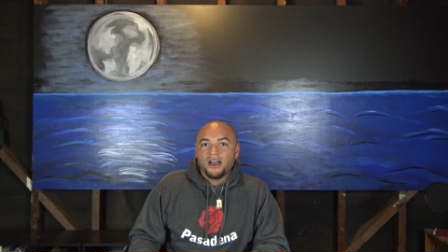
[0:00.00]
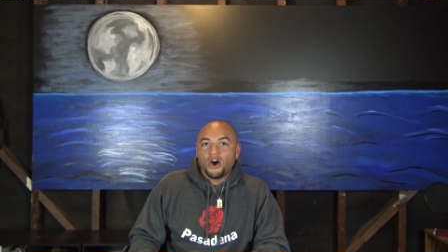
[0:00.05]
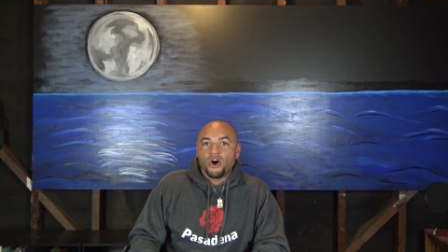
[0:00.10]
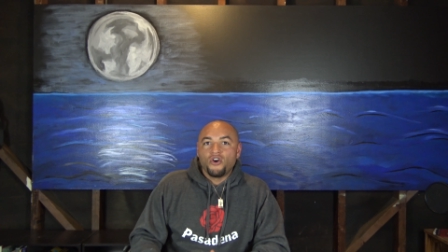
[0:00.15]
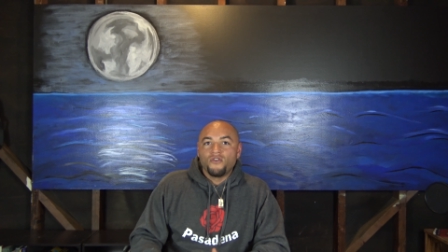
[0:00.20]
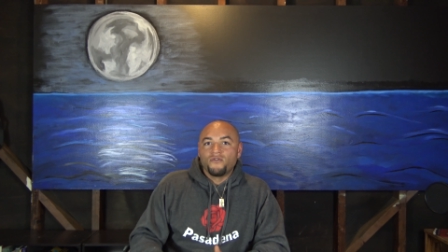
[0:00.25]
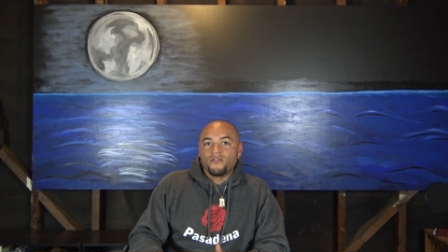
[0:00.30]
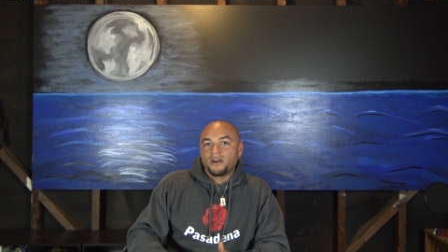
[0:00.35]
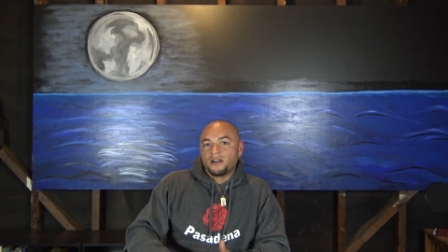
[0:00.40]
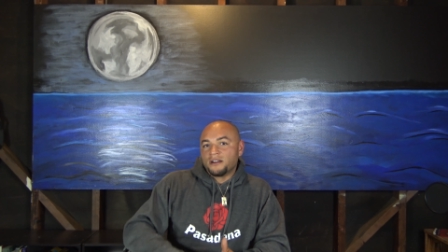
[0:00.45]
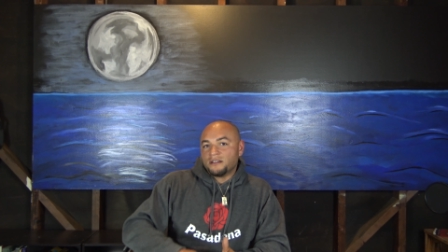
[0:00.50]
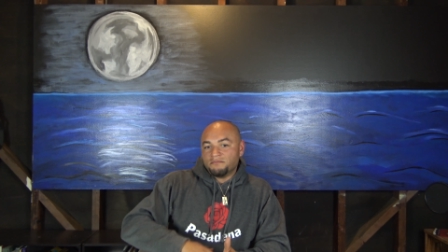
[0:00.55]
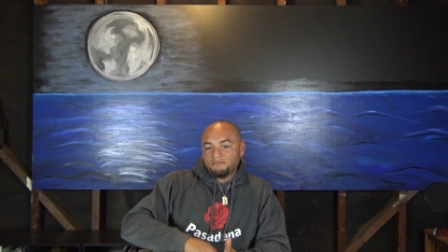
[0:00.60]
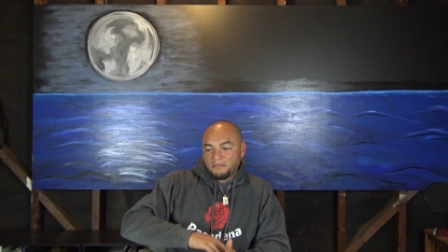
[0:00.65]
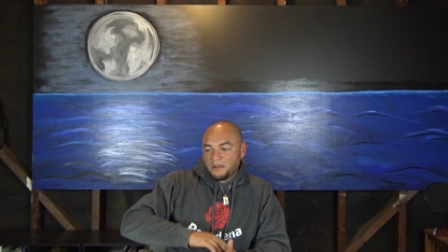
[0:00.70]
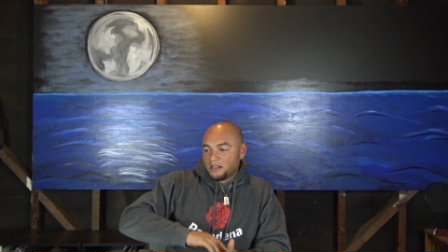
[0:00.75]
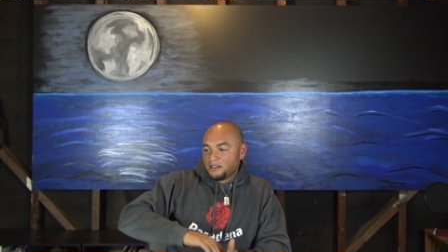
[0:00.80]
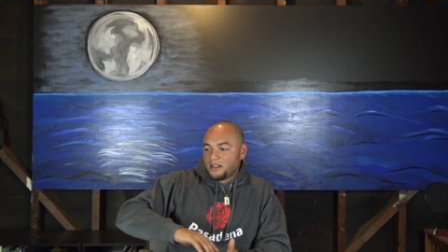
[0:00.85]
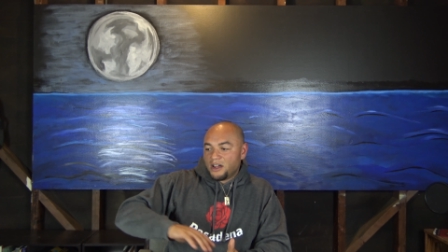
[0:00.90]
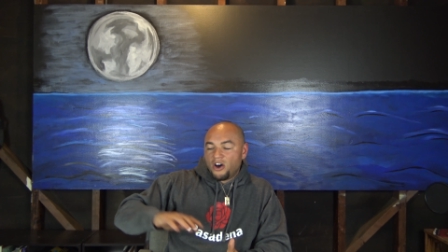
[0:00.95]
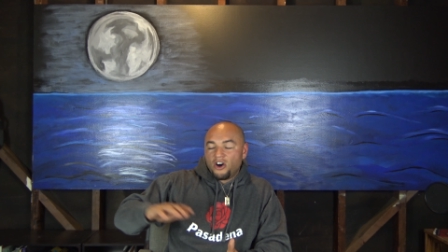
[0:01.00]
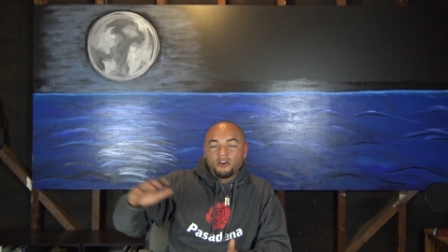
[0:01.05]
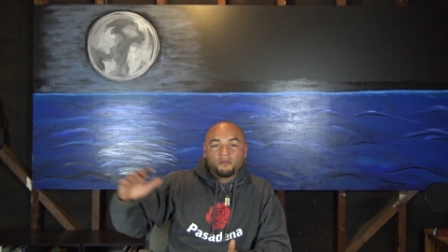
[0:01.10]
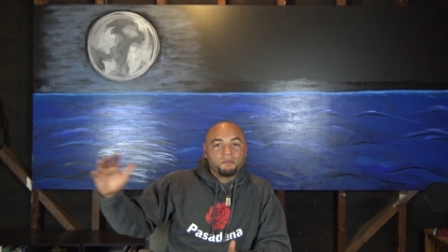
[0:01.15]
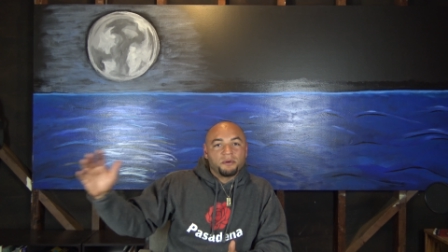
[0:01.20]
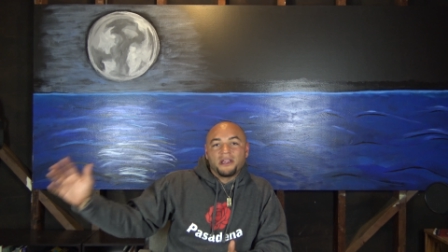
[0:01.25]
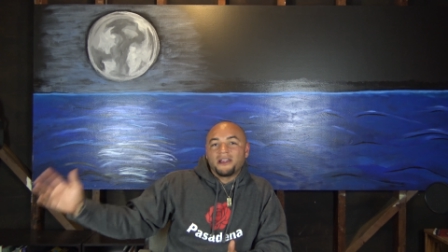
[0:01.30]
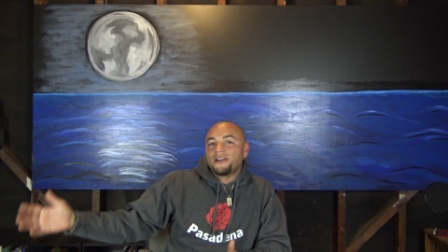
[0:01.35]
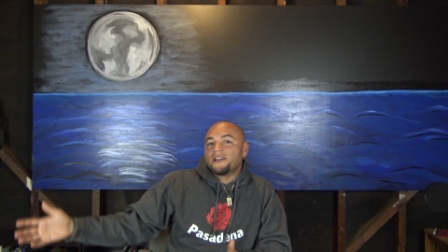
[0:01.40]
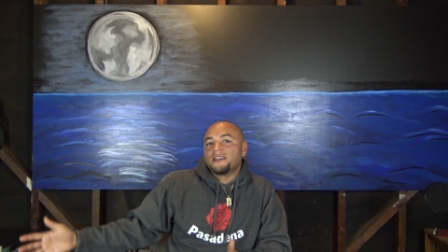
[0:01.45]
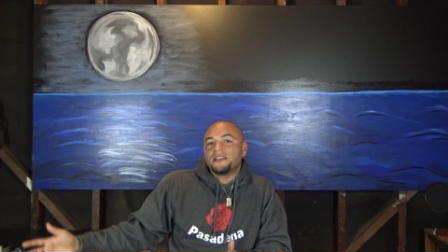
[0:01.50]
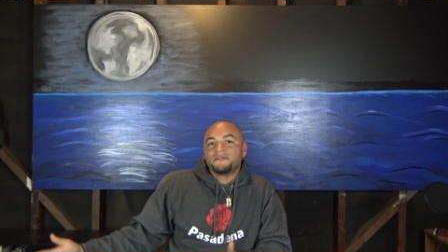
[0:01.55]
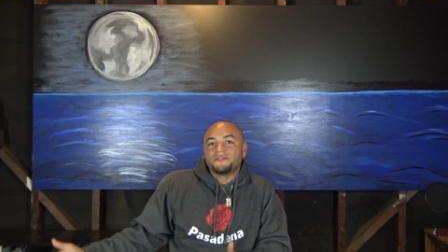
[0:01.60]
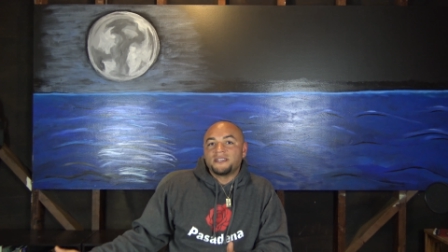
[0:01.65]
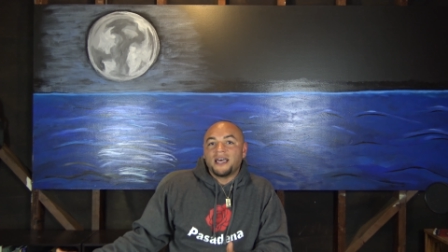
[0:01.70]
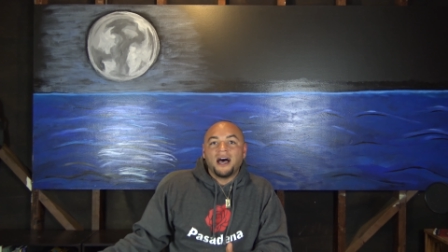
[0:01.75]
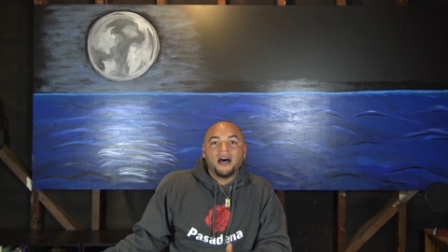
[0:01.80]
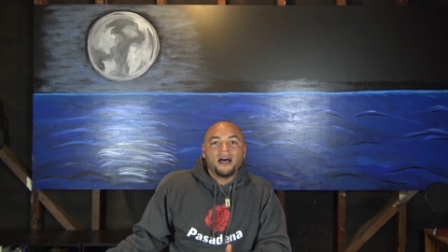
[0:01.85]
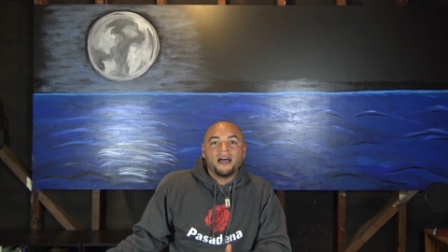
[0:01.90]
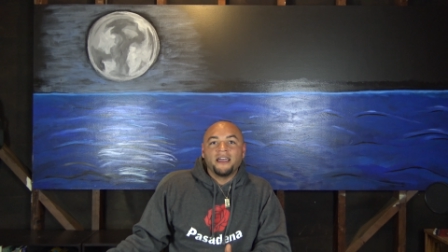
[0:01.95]
over a long period of
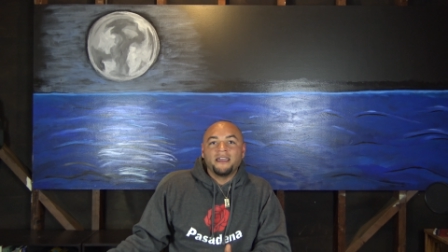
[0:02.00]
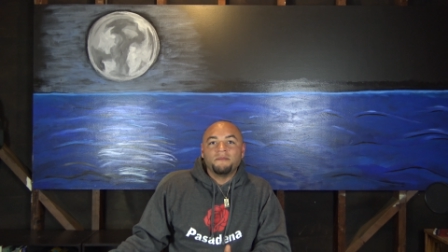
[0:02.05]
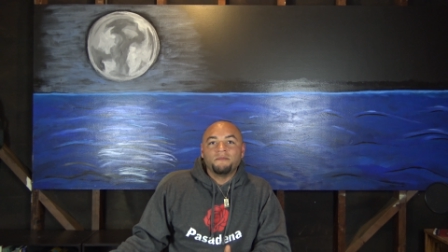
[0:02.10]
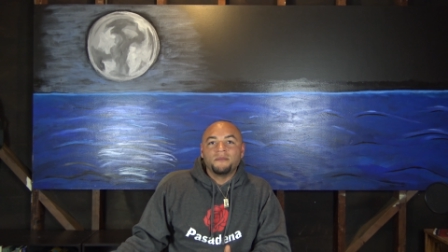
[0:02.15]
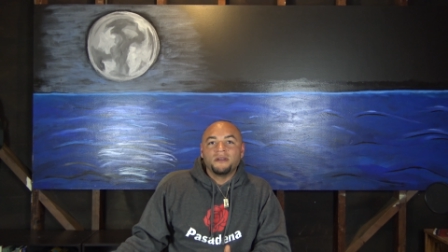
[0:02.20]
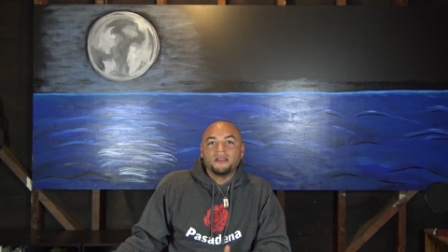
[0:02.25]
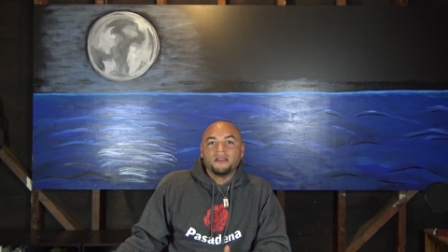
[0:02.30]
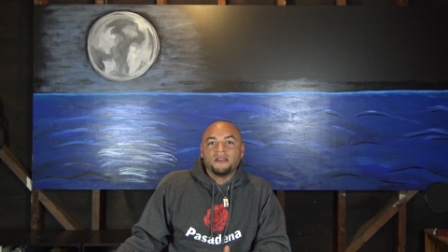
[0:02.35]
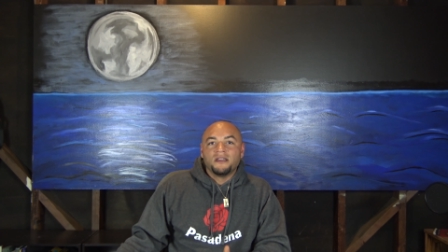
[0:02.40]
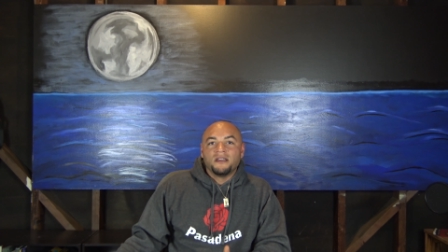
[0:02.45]
time,